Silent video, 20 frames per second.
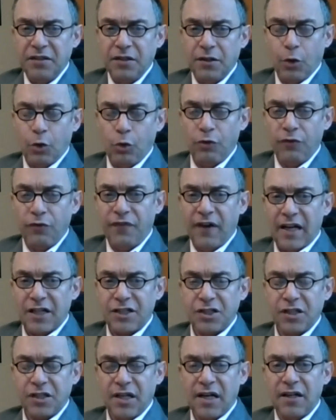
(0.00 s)
He's an
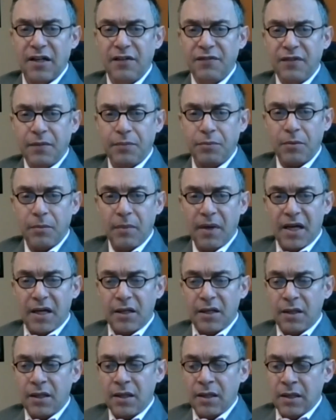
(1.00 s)
old-fashioned kind of
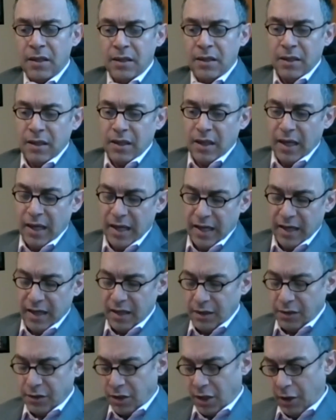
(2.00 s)
diplomat.
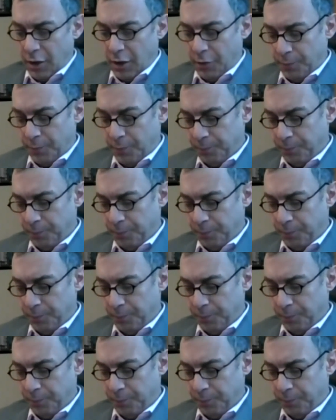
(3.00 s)
And